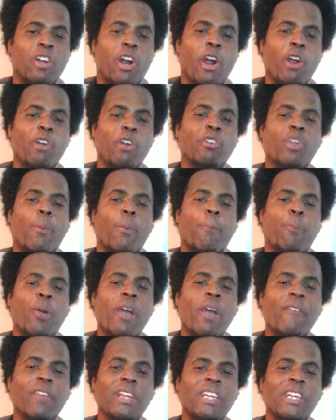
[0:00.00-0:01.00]
earned the
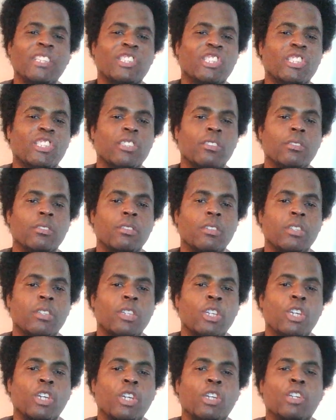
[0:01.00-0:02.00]
privilege
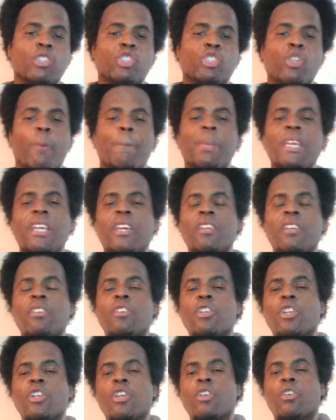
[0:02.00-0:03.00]
to
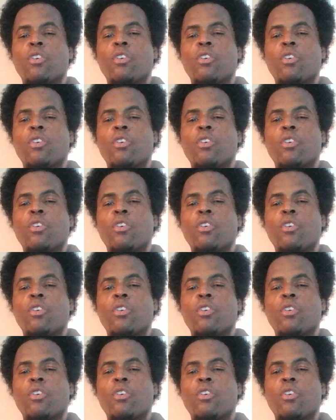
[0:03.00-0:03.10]
being